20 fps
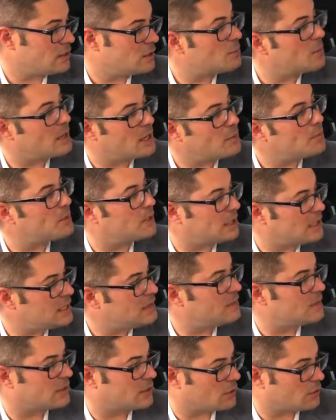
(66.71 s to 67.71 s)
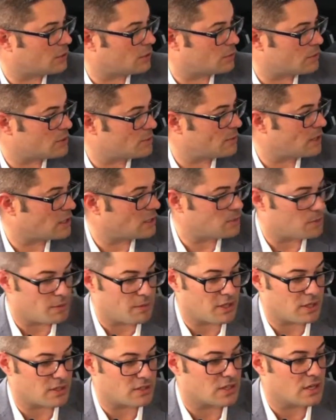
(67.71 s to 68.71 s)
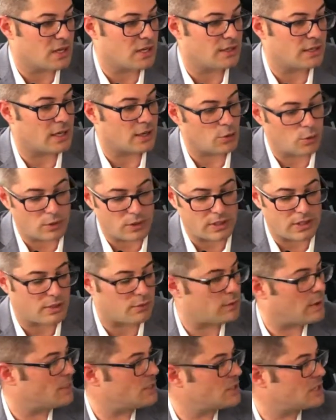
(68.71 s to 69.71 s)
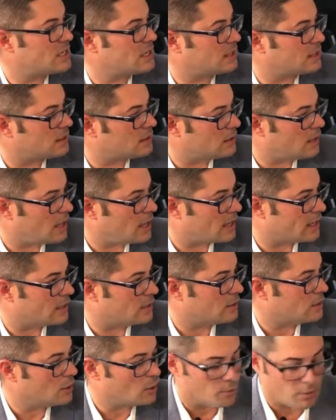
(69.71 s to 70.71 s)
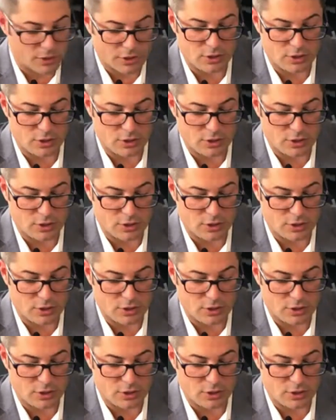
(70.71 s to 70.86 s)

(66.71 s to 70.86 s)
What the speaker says: you better believe that they're going to respond to me, because not only are they representing the client,